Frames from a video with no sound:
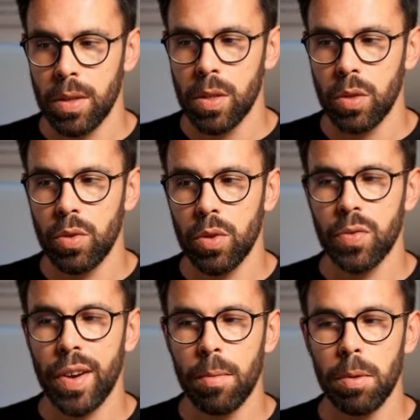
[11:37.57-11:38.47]
So those
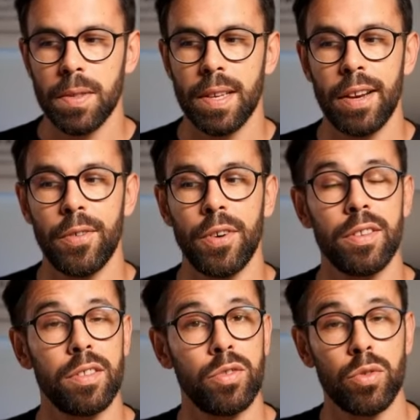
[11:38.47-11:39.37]
variables that I
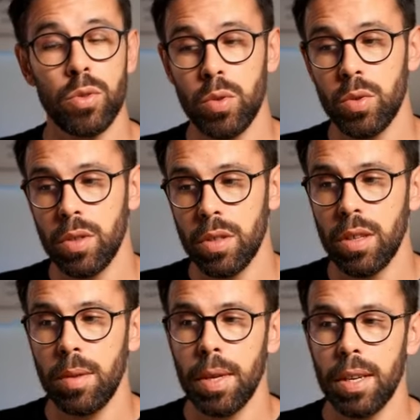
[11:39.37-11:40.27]
created through the
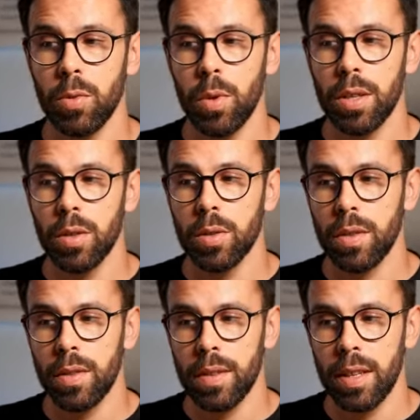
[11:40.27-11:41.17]
immediate window,
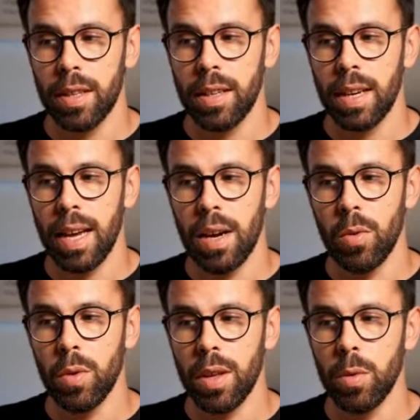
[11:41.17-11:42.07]

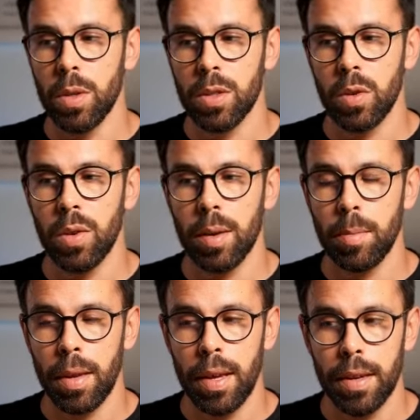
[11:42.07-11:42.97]
they will show up
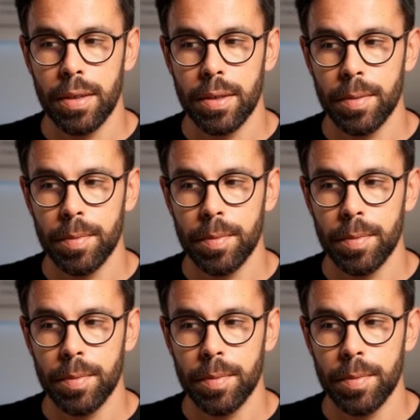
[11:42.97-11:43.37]
here.